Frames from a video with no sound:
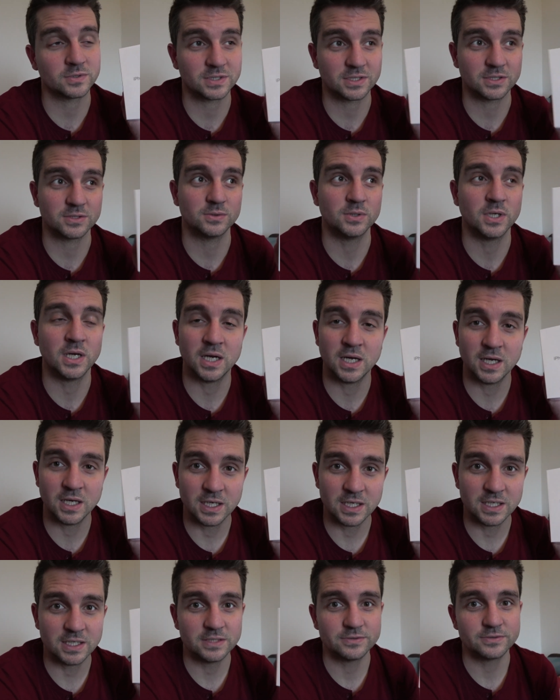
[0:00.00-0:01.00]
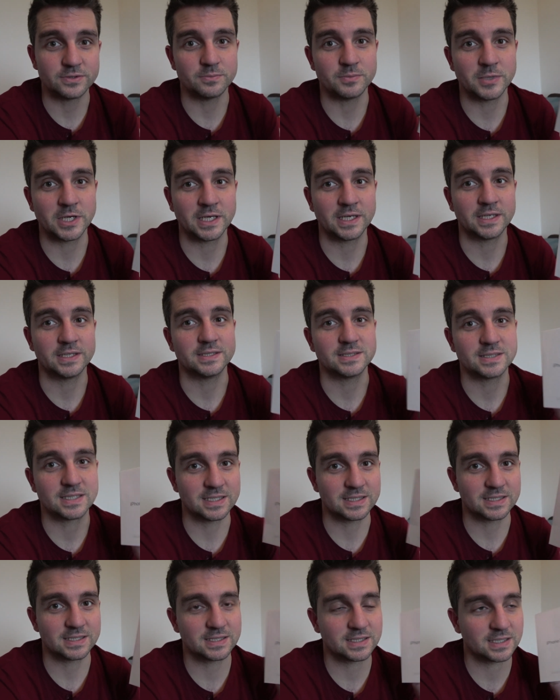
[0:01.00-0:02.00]
So for me,
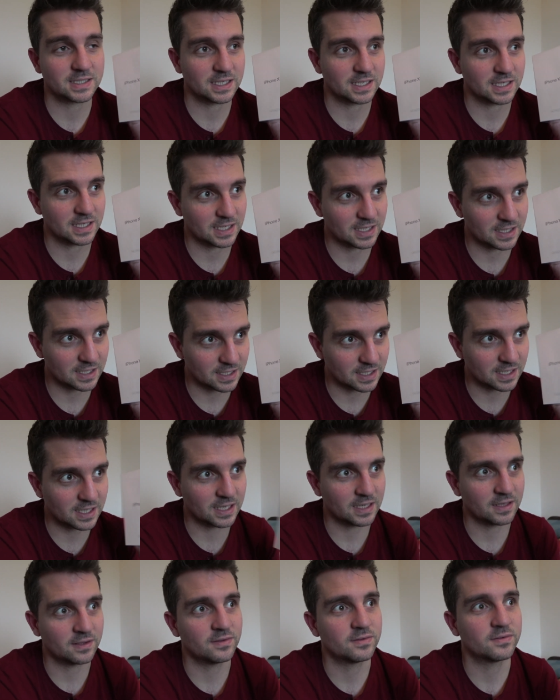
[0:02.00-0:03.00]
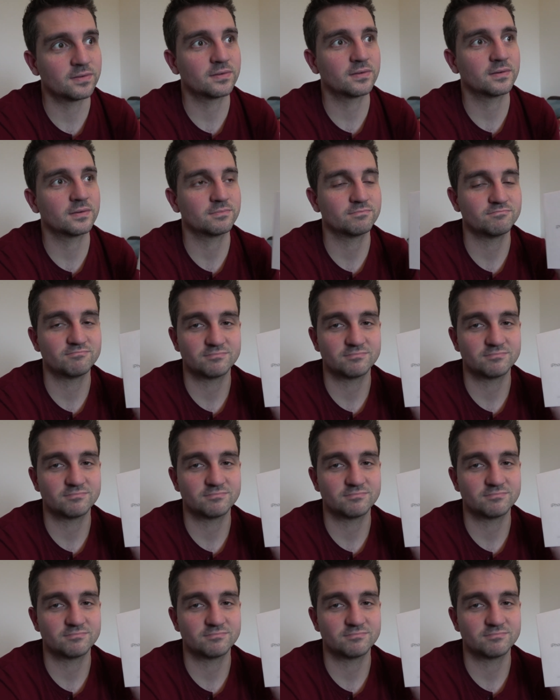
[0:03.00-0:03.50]
this is